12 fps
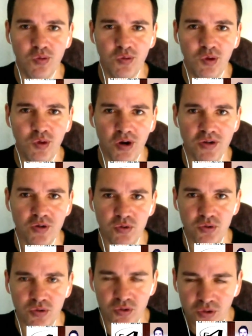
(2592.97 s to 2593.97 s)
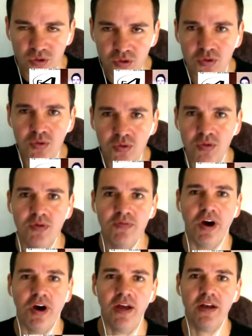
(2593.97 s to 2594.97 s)
guys who do
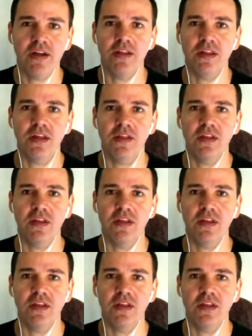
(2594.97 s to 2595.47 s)
fight in